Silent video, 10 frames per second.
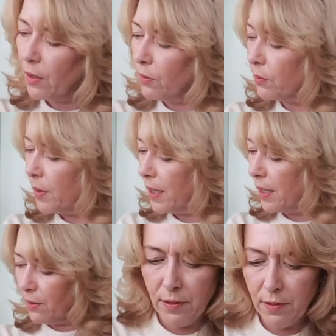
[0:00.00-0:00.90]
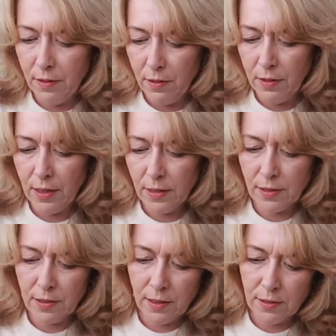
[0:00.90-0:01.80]
Oh wow. Yeah,
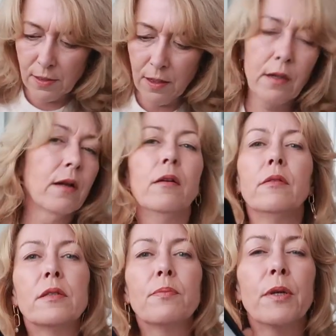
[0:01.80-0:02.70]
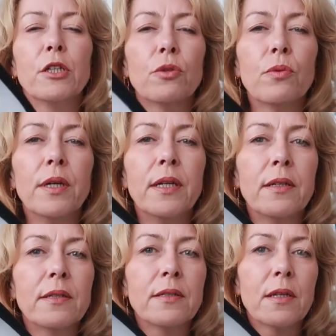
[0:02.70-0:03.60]
so there's like a special
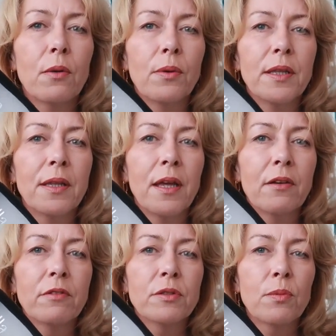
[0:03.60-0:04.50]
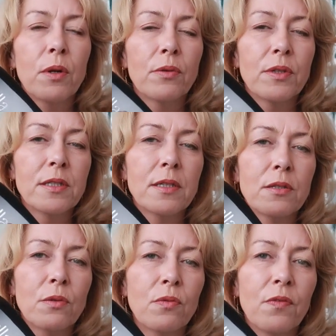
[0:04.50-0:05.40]
inner sole in there as well. This
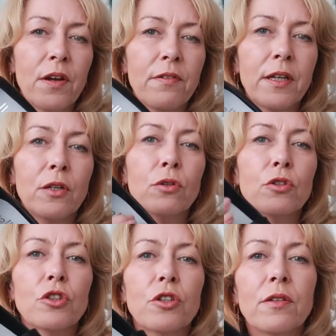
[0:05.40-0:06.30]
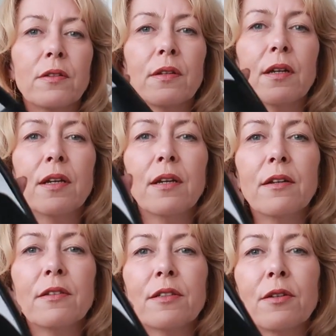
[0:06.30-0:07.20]
is all very cushioned.
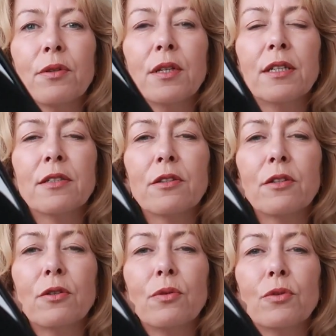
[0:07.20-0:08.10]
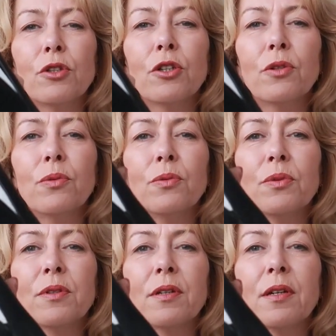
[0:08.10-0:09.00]
So these are the new
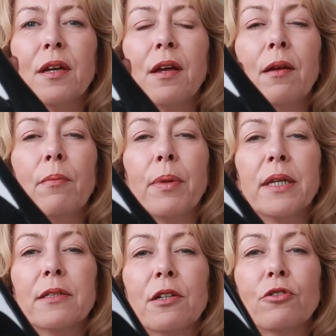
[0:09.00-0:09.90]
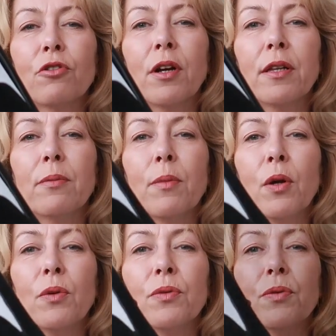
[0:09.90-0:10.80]
shoes. Best I try them
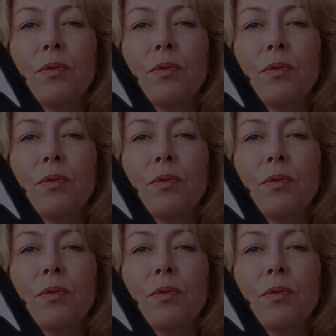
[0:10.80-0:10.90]
on.